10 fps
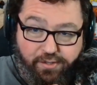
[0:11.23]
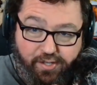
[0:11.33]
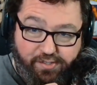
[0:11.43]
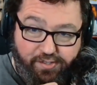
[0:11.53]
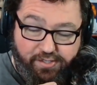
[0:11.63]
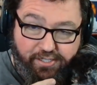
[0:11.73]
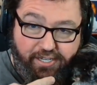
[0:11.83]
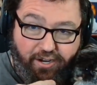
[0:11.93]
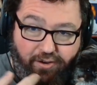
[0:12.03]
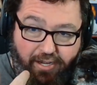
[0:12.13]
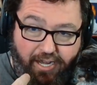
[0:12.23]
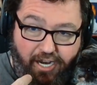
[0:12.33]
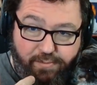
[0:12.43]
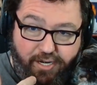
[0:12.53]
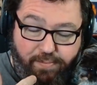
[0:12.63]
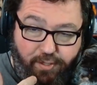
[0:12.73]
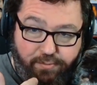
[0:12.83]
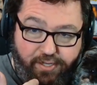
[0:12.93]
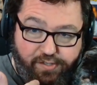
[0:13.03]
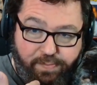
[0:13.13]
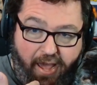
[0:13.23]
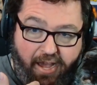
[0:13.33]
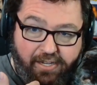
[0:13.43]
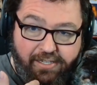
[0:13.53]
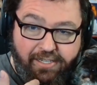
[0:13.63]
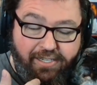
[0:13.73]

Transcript: This is Leo. I got him a couple of weeks back.